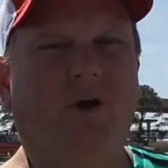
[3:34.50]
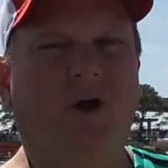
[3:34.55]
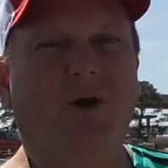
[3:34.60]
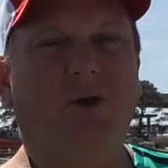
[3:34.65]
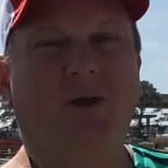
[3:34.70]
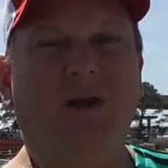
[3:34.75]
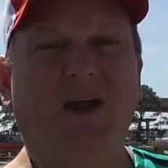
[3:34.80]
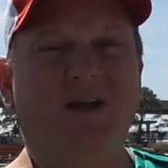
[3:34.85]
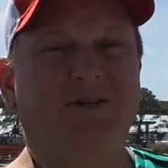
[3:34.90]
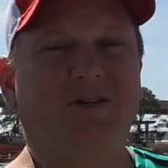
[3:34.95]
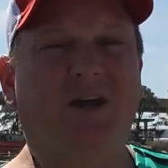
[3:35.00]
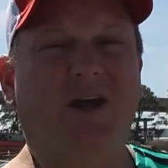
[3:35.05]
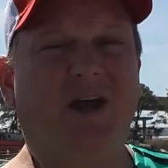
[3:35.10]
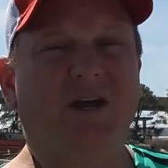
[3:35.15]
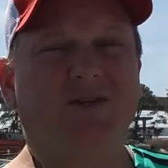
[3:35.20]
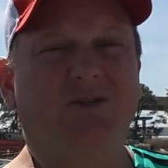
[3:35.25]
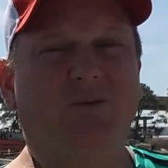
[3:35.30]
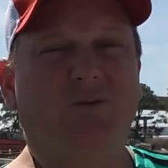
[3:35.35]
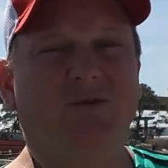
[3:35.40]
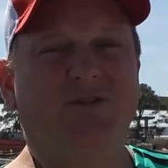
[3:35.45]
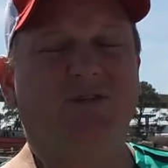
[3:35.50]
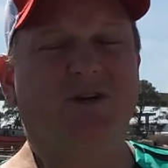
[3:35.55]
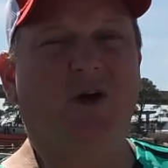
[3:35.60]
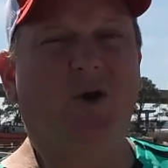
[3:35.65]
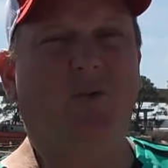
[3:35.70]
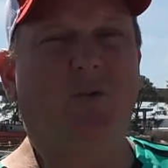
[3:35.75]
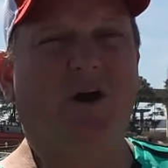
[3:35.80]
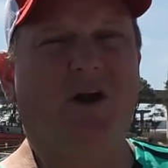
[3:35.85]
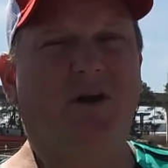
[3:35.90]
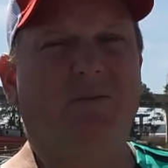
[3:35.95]
early education was
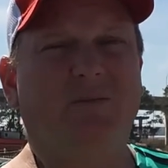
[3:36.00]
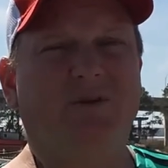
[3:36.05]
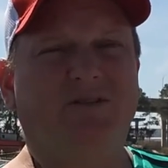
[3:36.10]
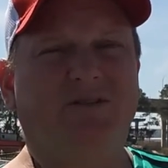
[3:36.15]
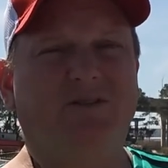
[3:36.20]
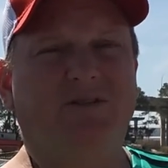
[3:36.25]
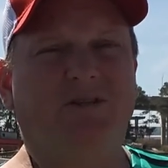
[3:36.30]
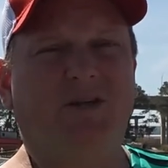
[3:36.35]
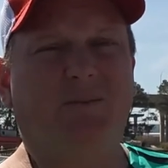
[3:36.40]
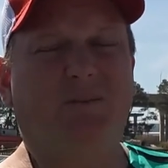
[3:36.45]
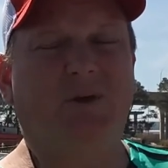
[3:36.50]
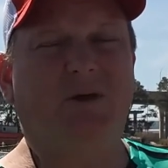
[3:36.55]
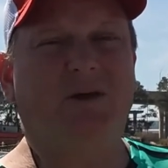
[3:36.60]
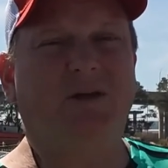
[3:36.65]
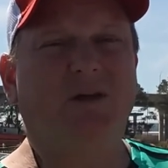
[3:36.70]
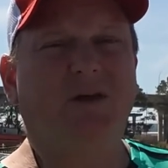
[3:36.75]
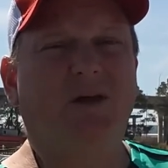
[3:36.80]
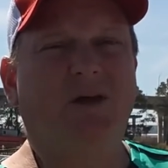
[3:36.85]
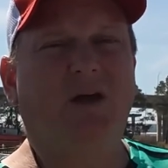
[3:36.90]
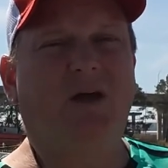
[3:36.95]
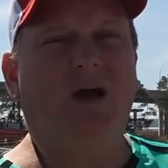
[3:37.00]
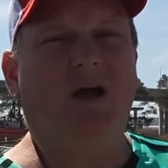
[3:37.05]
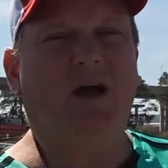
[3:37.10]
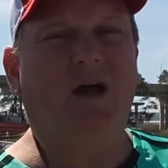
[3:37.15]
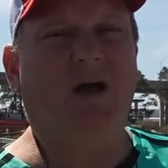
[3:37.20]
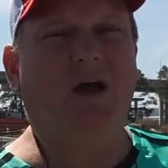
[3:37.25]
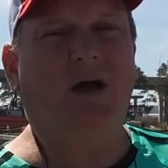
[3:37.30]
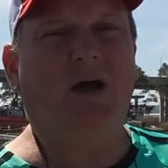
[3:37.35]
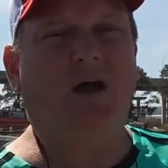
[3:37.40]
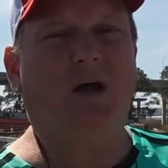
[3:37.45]
nowhere in Mississippi.
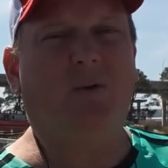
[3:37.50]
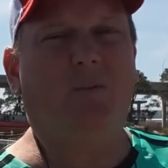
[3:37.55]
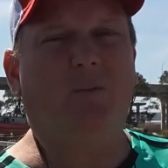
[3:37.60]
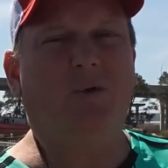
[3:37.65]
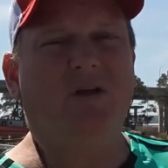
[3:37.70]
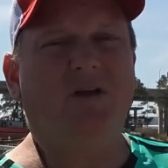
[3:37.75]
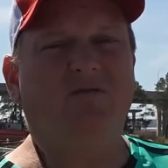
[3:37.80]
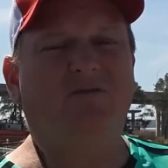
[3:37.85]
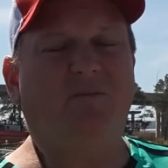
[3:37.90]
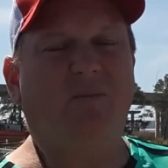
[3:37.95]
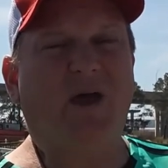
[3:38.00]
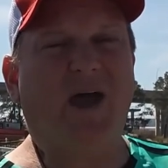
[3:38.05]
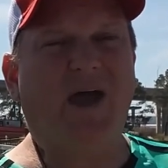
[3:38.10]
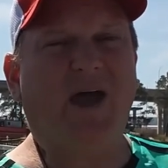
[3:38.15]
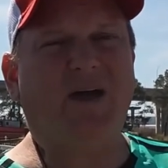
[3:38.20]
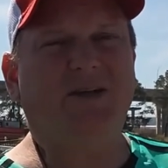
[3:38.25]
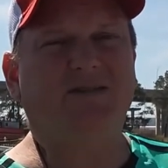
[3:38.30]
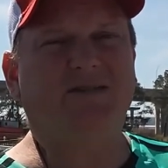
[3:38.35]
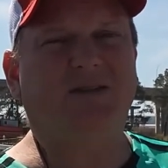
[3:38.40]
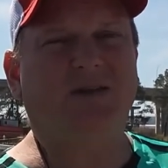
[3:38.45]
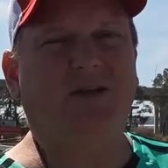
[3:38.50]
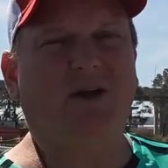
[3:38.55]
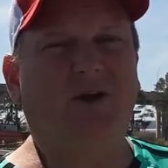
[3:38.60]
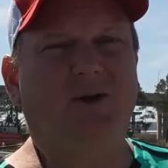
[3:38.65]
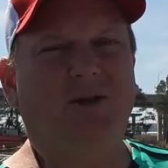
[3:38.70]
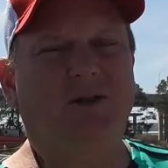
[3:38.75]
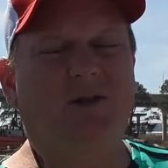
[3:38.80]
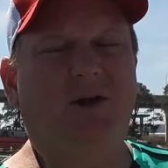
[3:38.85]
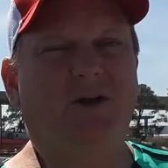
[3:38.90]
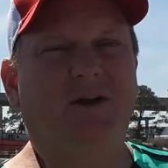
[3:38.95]
We've passed the
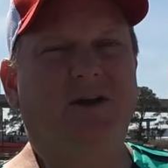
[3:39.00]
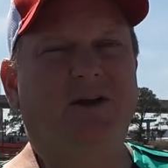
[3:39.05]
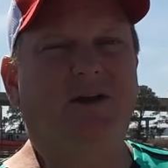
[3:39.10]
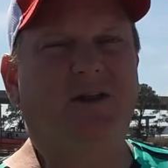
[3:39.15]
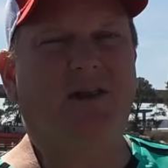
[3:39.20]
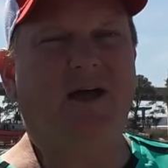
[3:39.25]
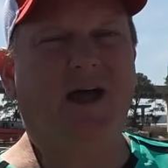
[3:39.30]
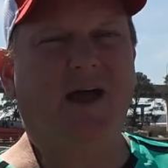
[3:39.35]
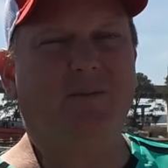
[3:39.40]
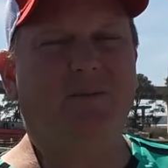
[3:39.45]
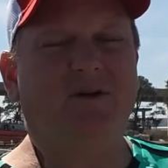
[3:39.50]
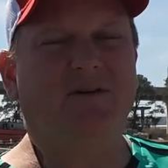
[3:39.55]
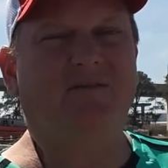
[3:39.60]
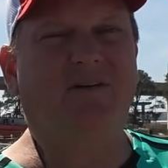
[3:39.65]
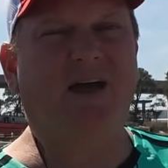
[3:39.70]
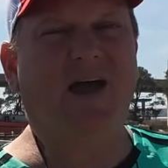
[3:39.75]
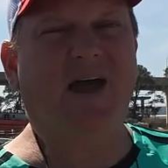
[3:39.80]
Early Learning Collaborative